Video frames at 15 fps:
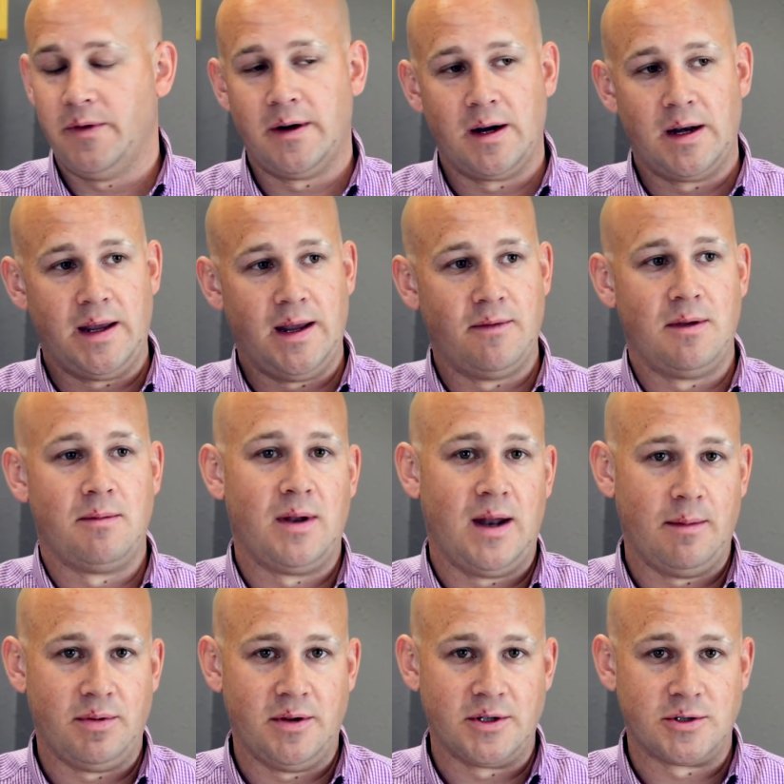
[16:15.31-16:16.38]
They're going to give them an
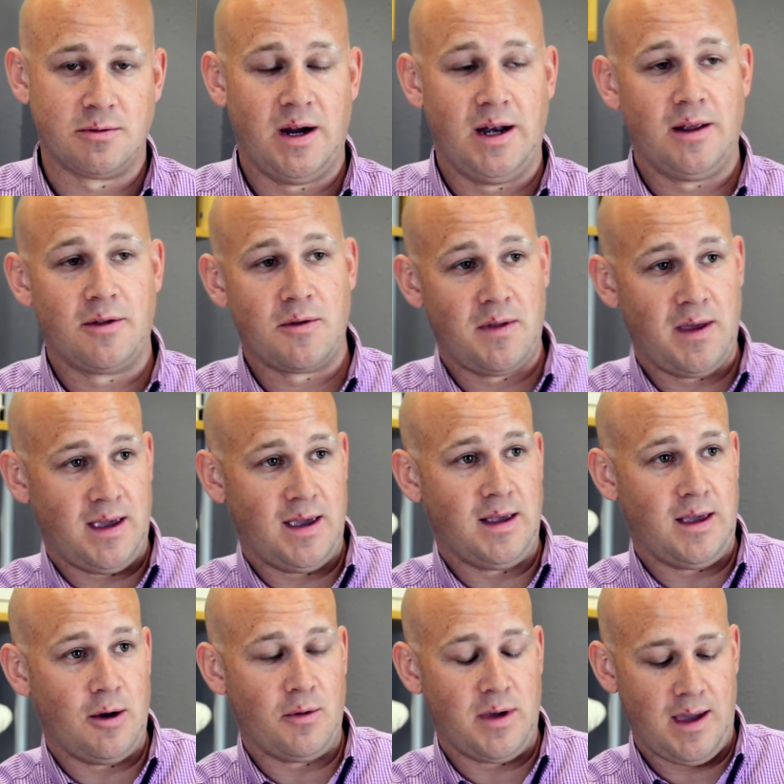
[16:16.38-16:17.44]
A+ rating so they can
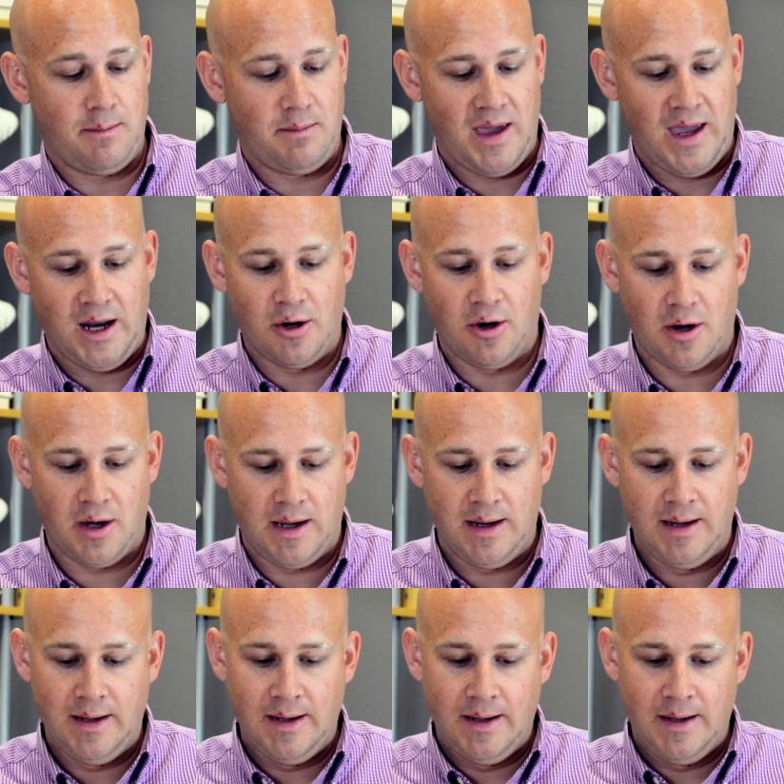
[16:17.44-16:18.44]
go campaign on.